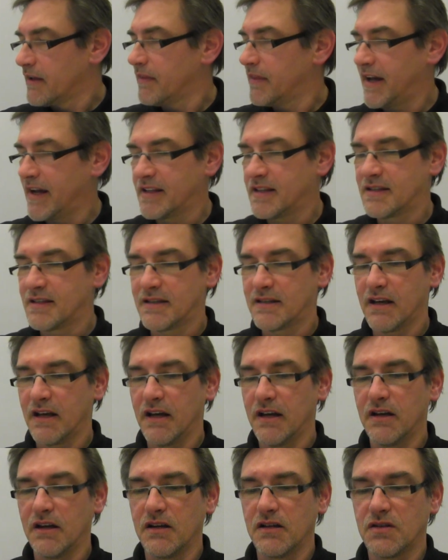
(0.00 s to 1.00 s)
That's
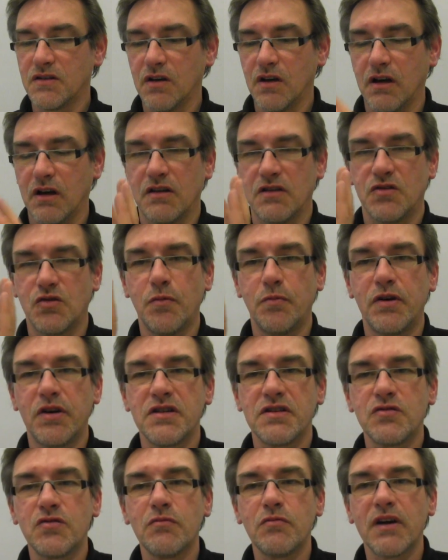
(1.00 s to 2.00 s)
a super
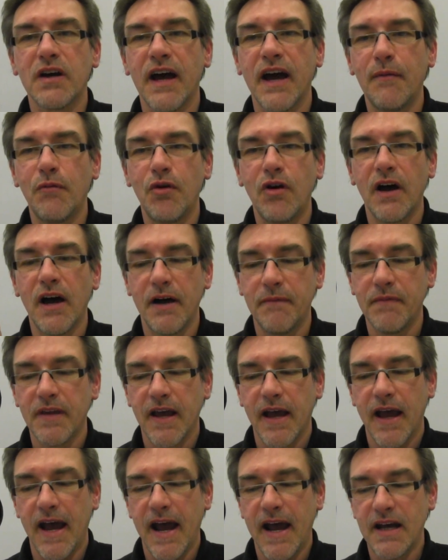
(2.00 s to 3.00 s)
zoom camera,
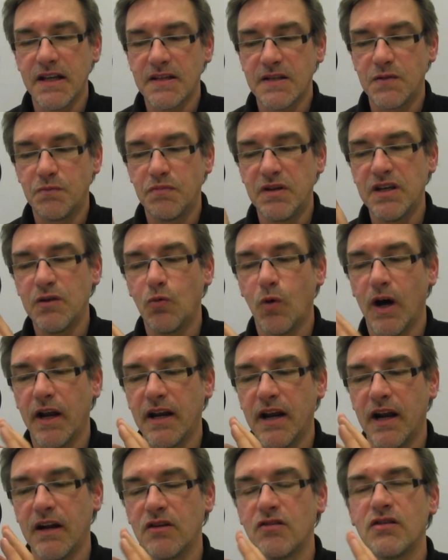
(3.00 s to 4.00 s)

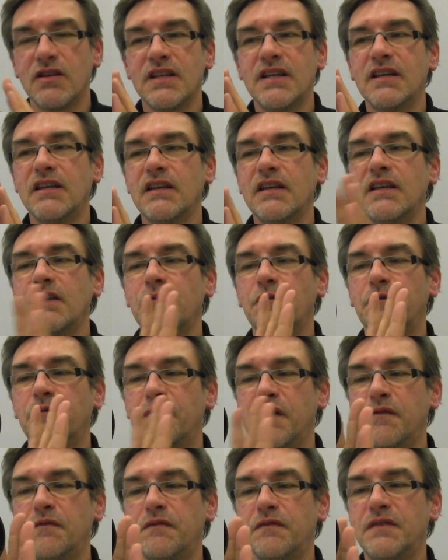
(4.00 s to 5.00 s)
SP100EE,
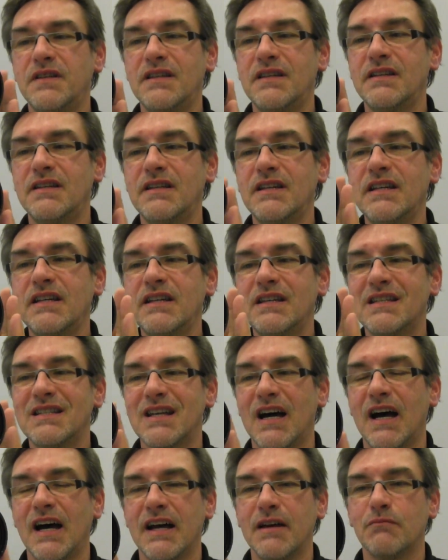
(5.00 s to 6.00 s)
50
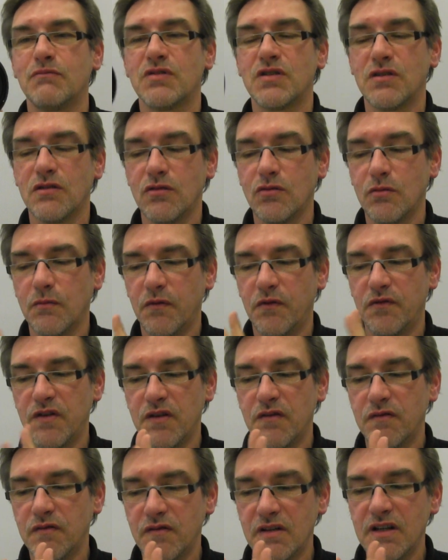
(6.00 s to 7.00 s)
times zoom.
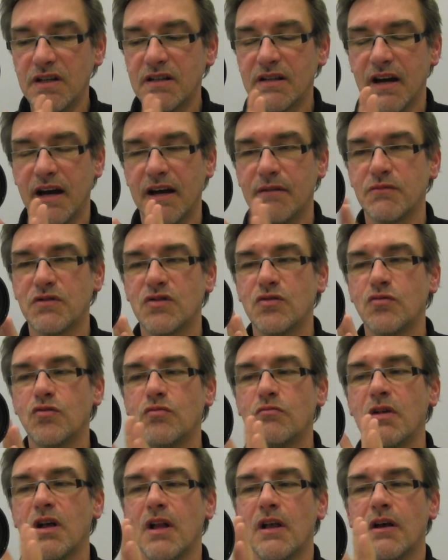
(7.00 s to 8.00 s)
50 times
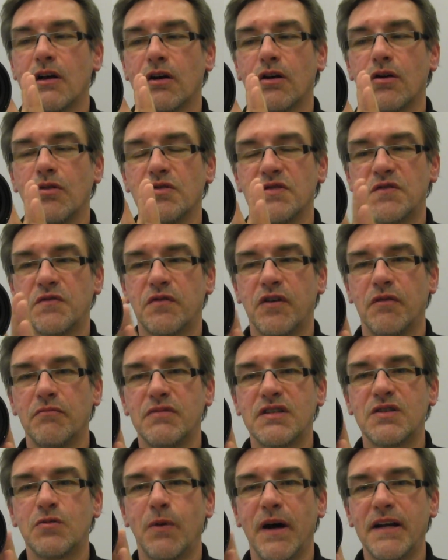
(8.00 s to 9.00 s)
zoom goes from
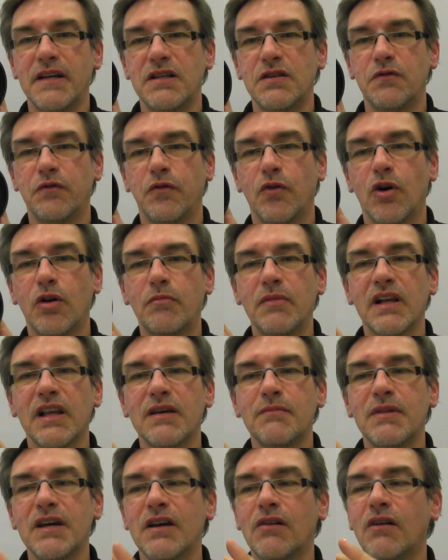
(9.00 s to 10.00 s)
24
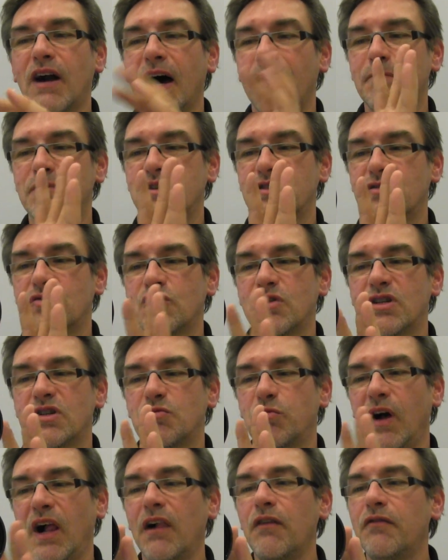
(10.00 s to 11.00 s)
millimeter up to
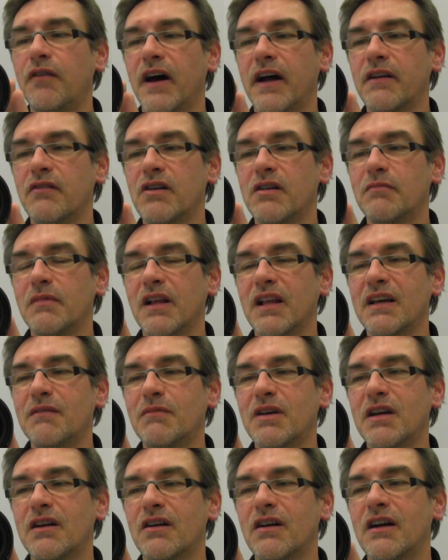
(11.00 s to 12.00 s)
1200
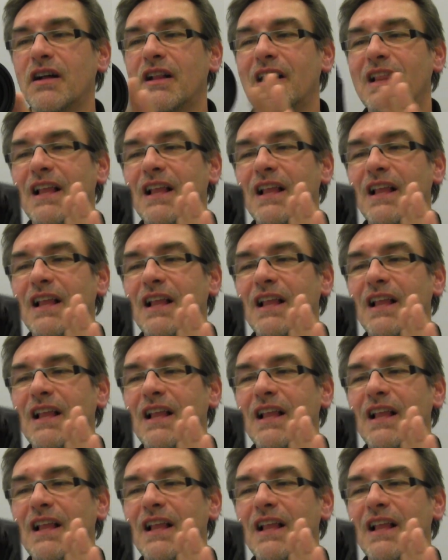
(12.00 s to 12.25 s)
millimeter.